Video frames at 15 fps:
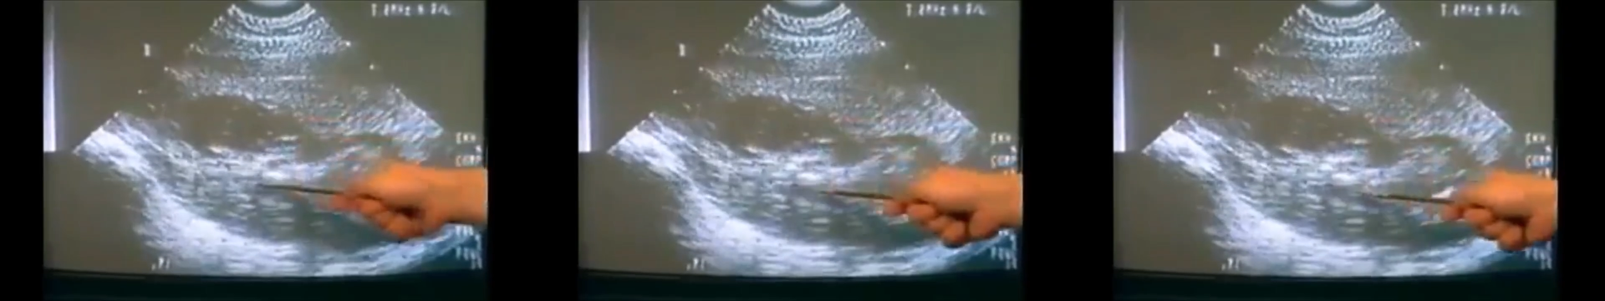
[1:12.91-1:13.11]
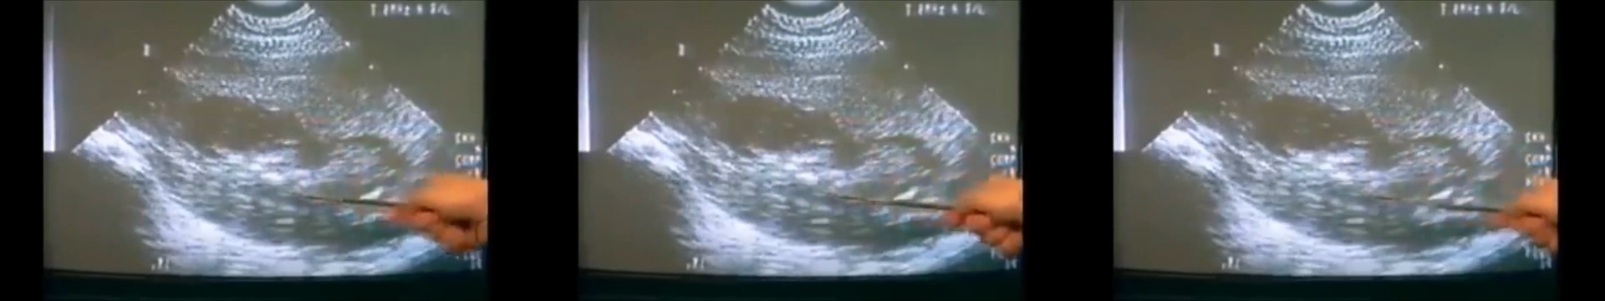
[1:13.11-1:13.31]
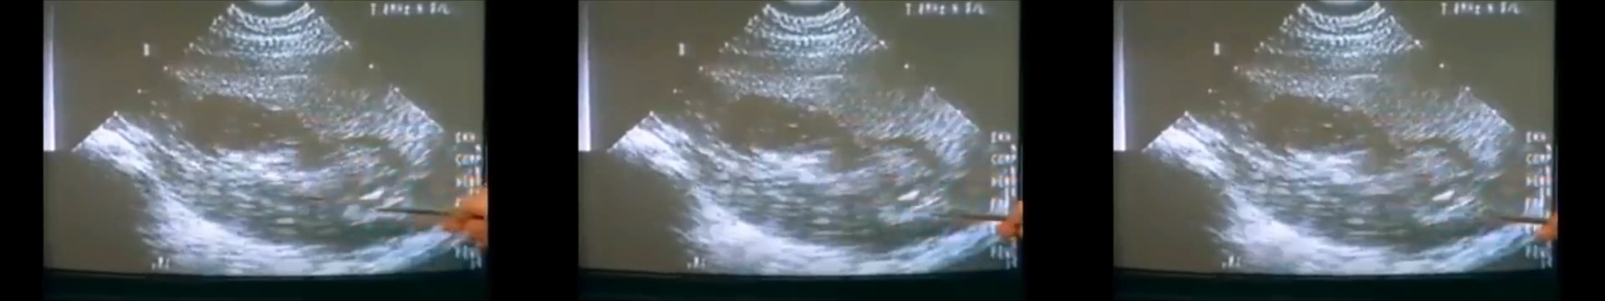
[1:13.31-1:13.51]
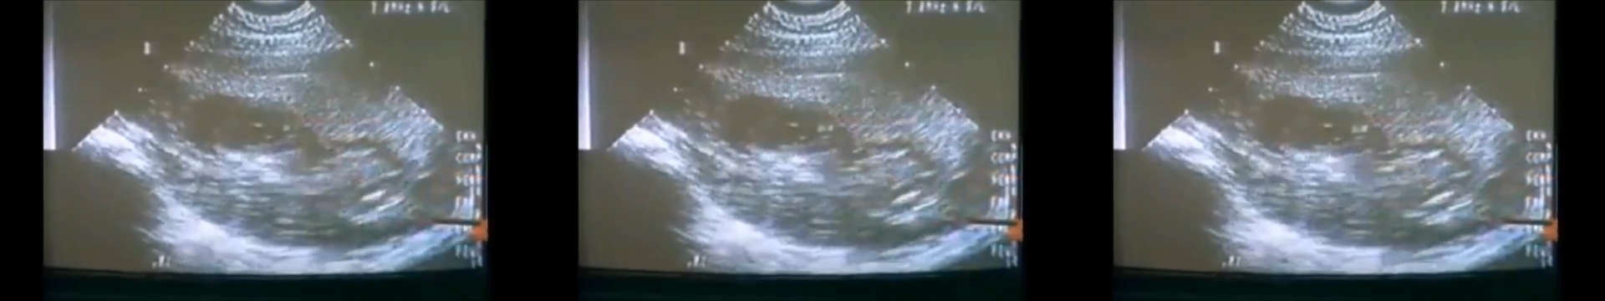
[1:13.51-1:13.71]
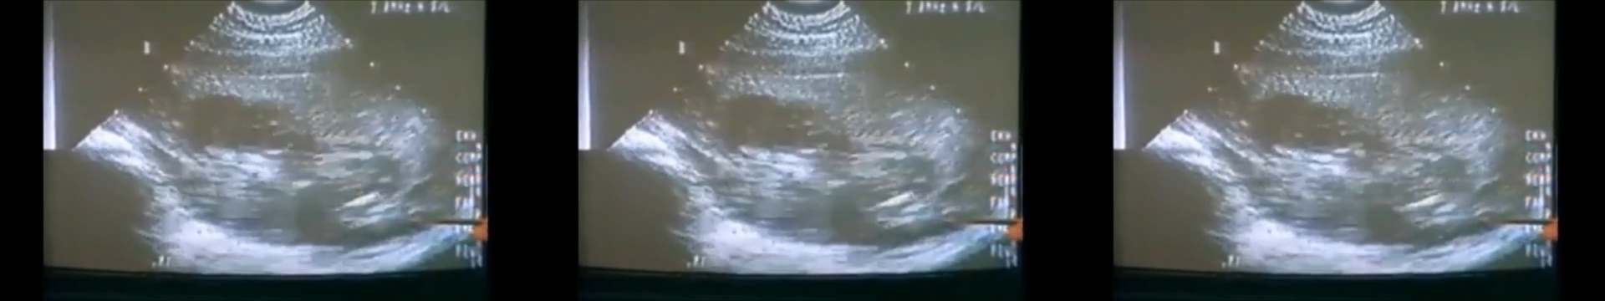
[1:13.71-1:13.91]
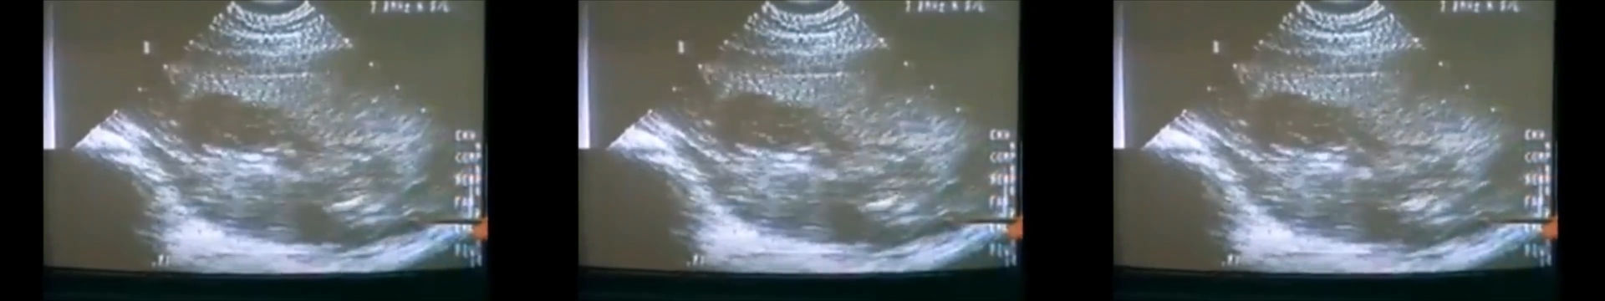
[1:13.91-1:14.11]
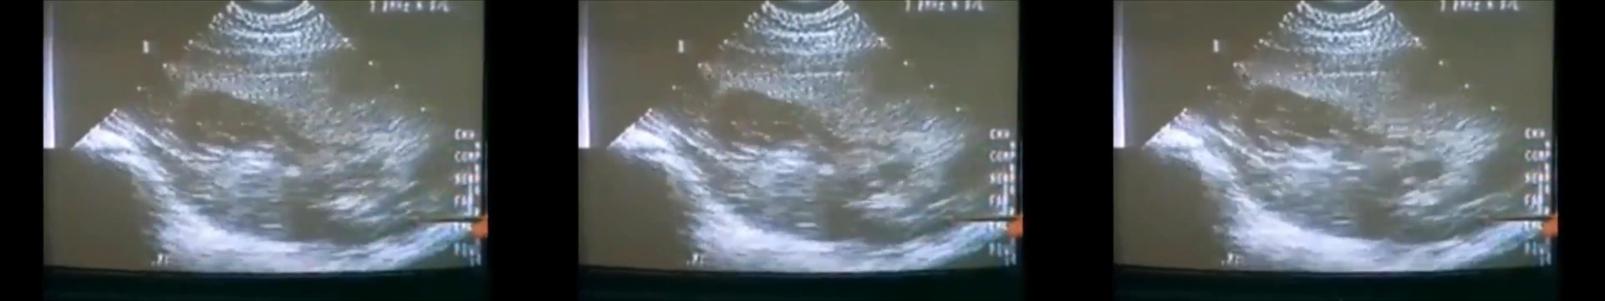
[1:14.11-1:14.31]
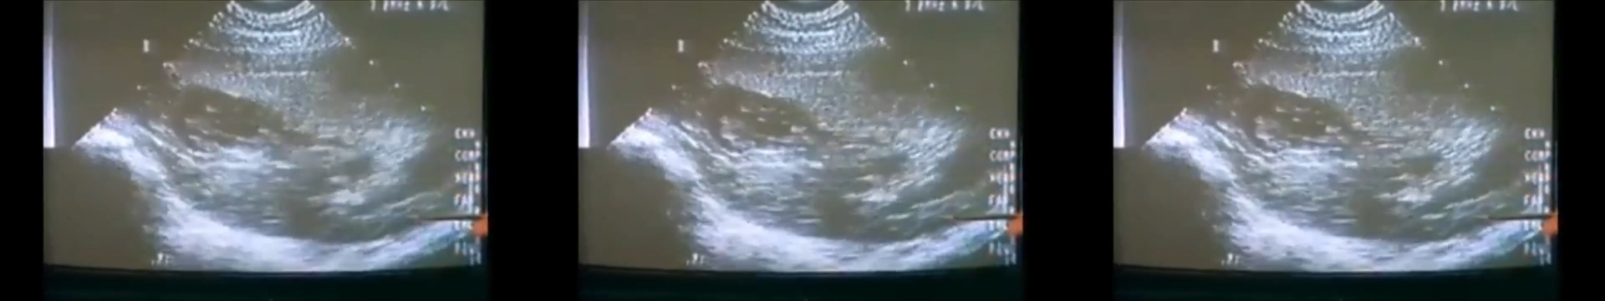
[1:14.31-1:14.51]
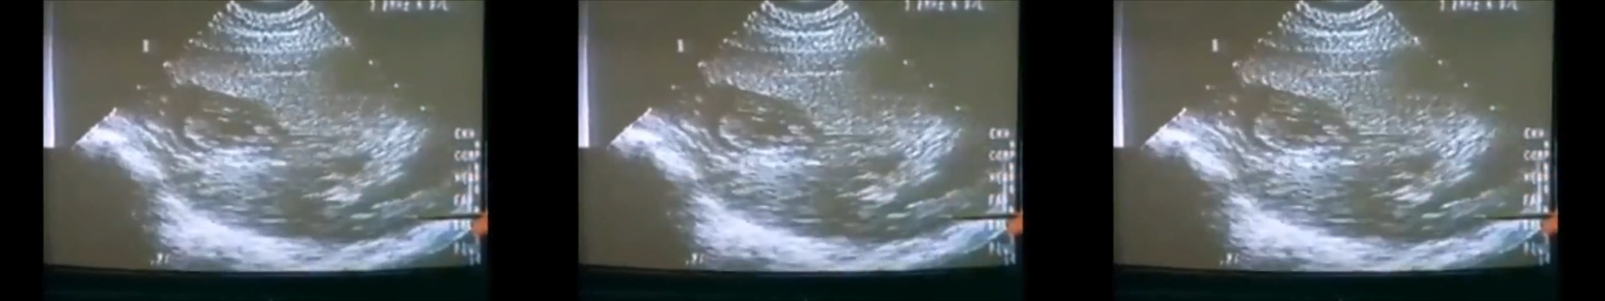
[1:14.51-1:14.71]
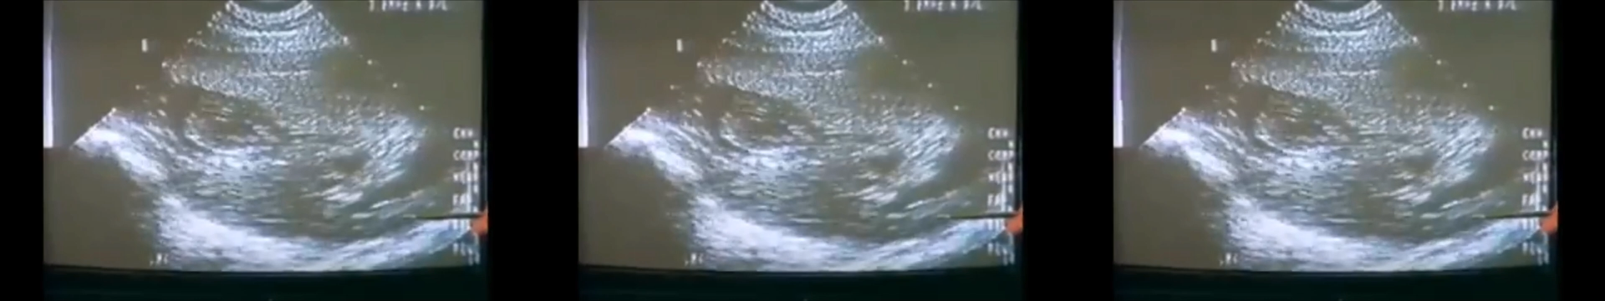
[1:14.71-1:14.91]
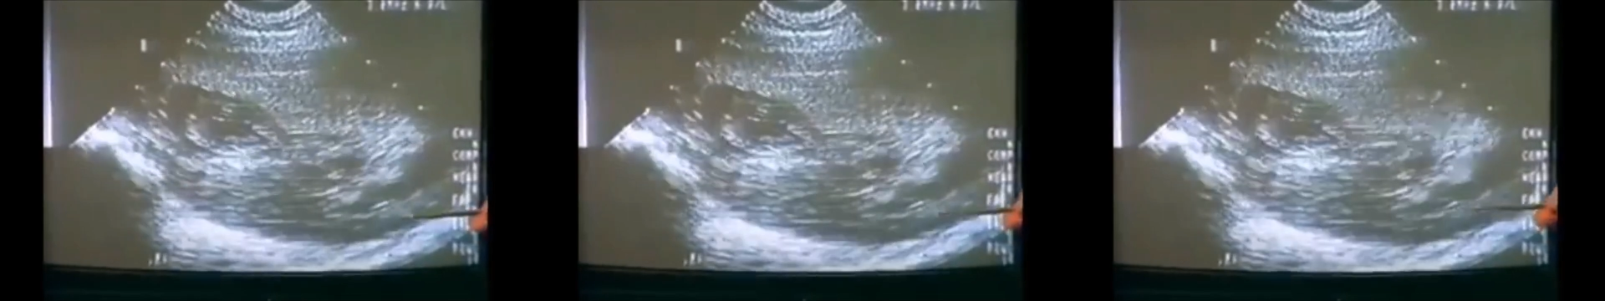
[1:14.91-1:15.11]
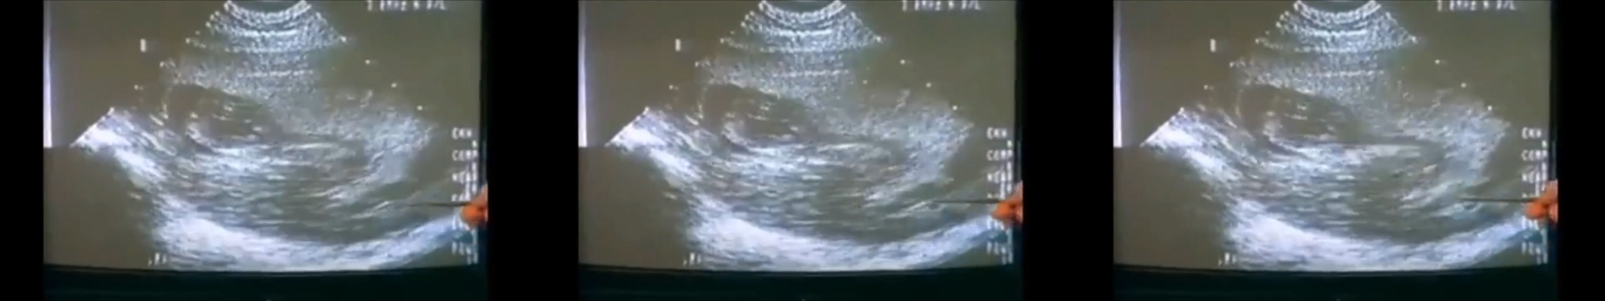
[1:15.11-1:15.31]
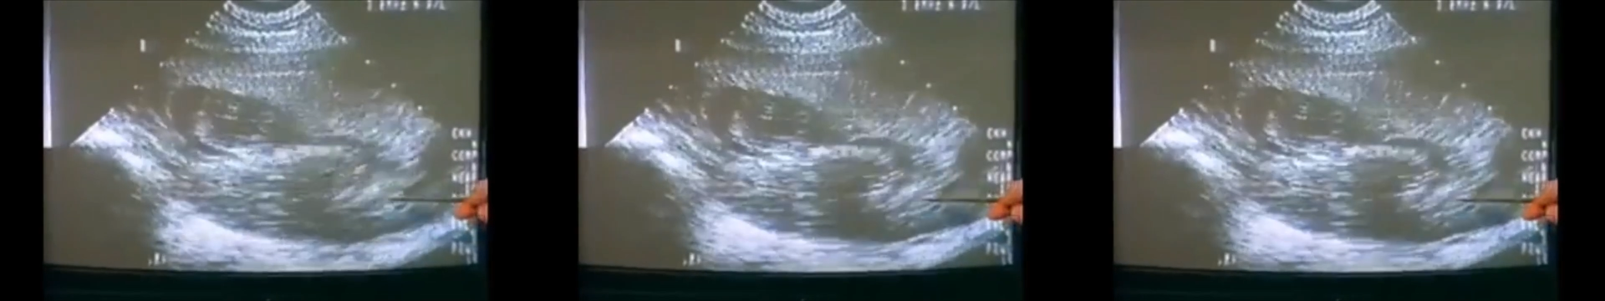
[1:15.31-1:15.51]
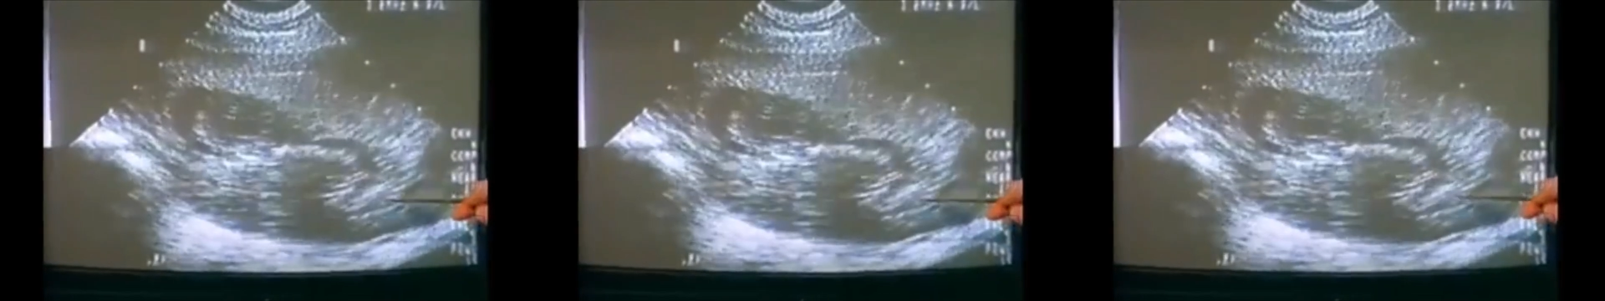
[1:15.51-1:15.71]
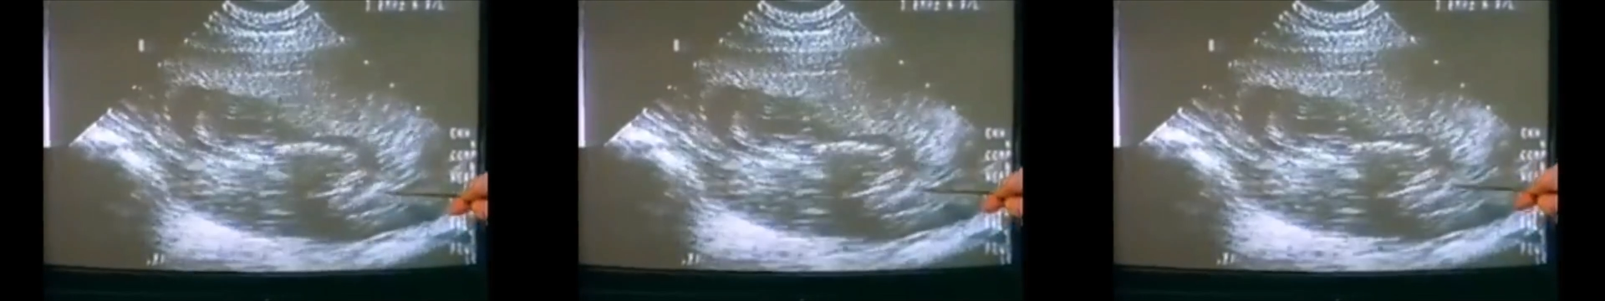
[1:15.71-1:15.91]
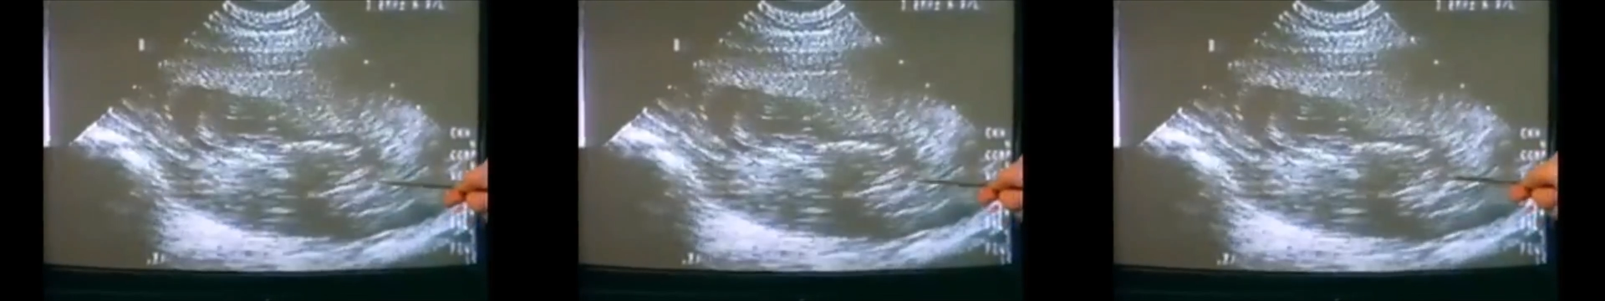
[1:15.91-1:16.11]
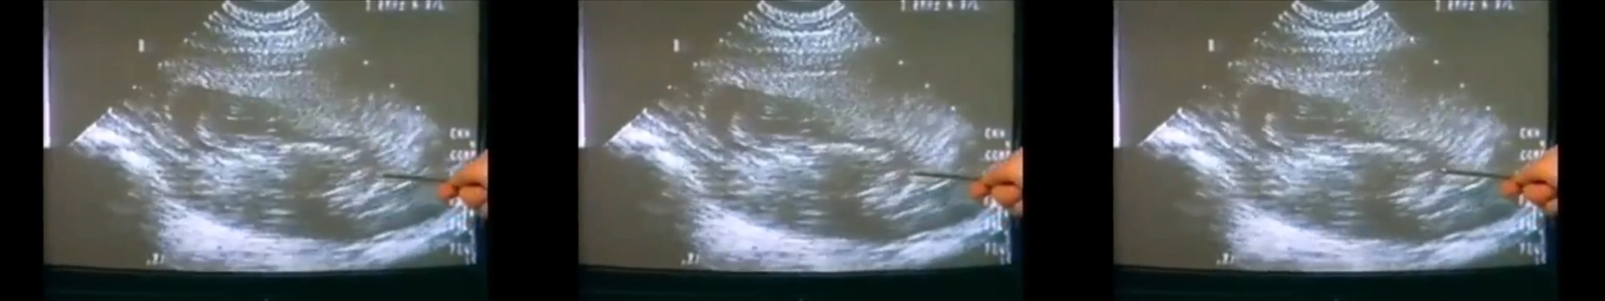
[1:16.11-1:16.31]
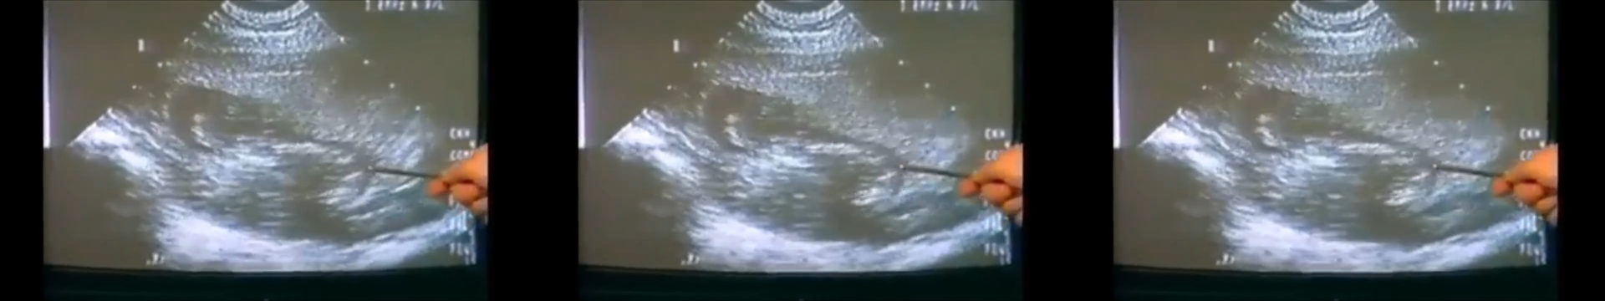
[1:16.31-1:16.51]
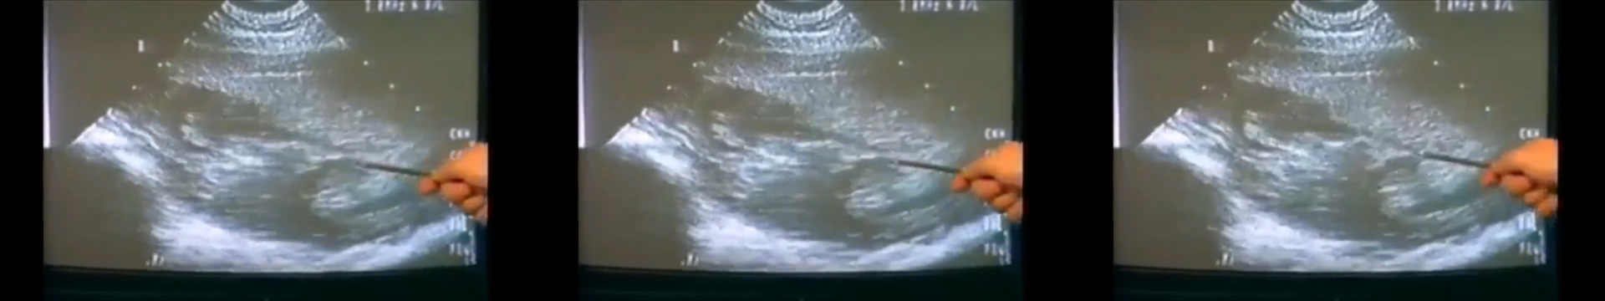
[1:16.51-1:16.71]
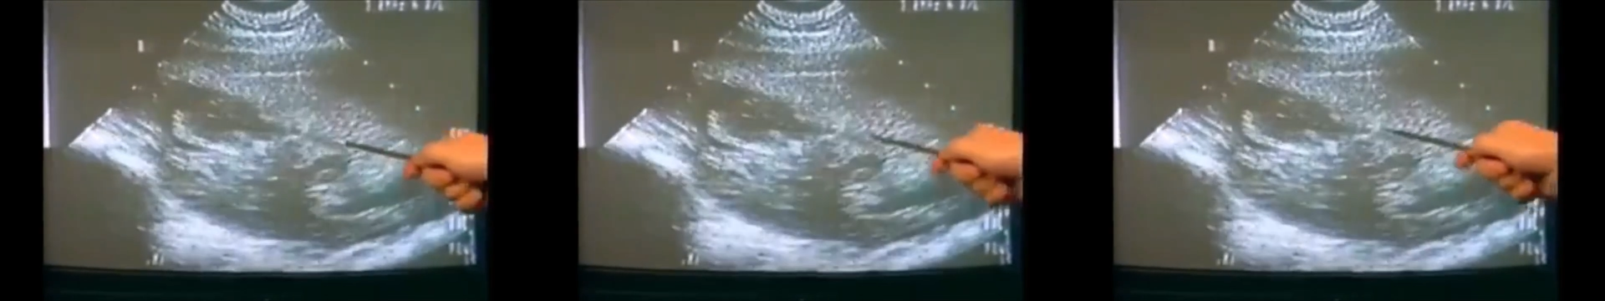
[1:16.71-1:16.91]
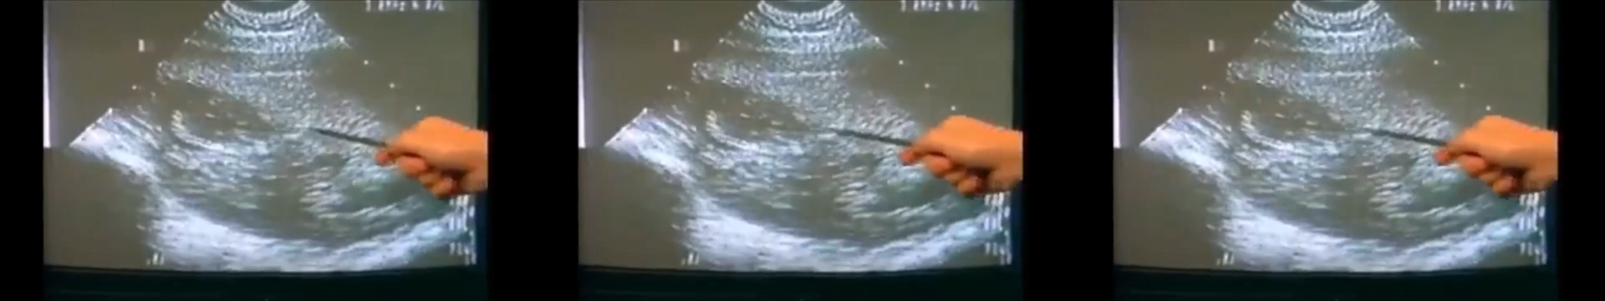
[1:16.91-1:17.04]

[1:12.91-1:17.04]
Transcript: (no speaker visible)